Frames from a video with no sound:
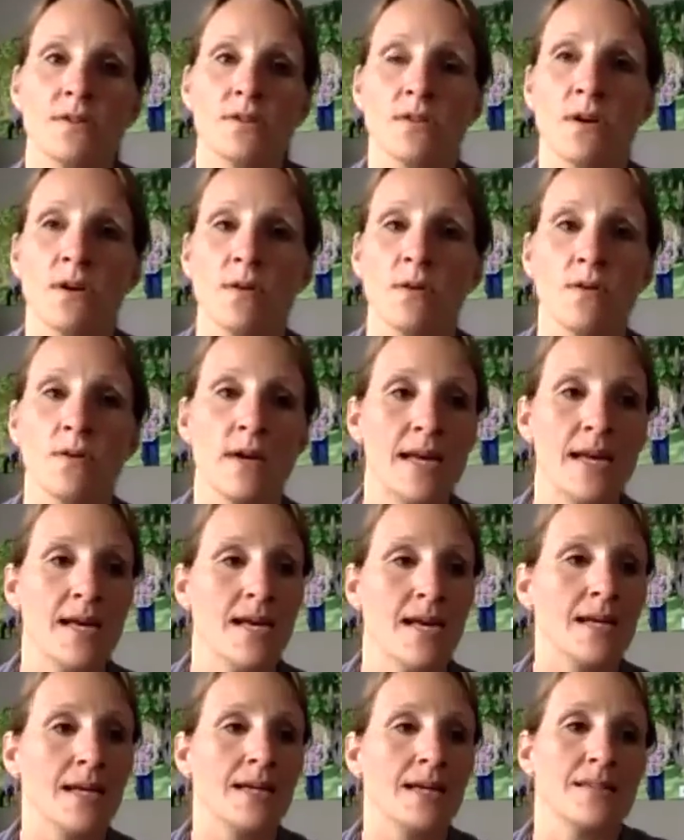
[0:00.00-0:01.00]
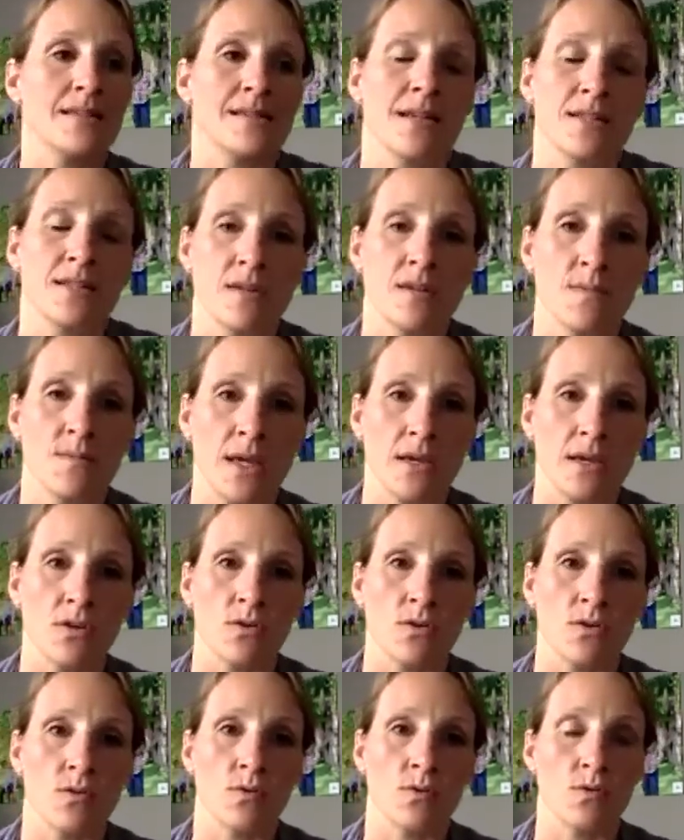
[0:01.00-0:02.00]
So it's not to make
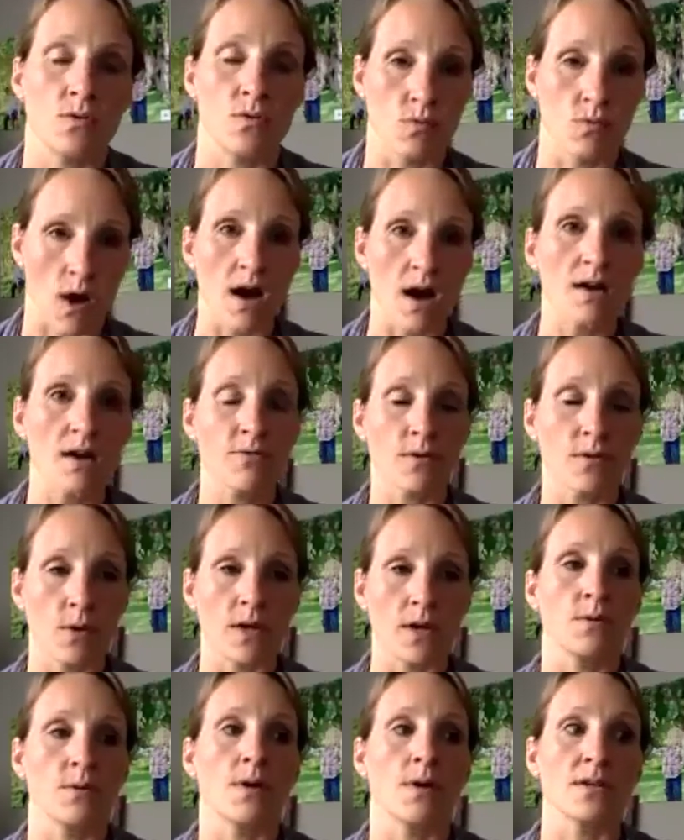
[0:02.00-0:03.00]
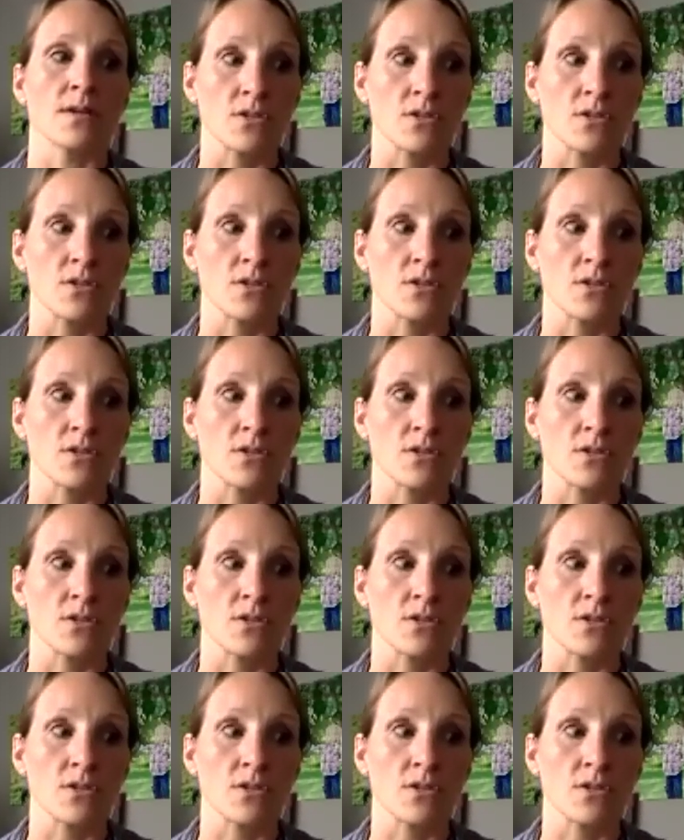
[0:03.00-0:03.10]
you wrong for where you are.